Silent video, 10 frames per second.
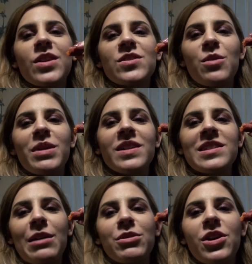So me and
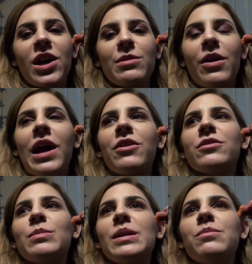Sam were talking about how it
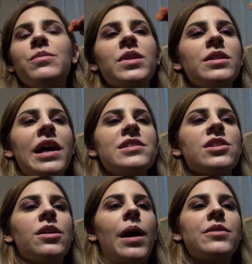would be nice
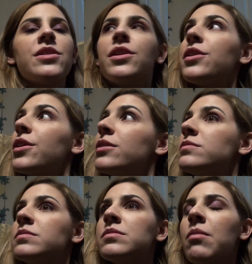to go out to dinner.
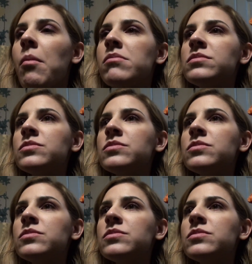Oh, really?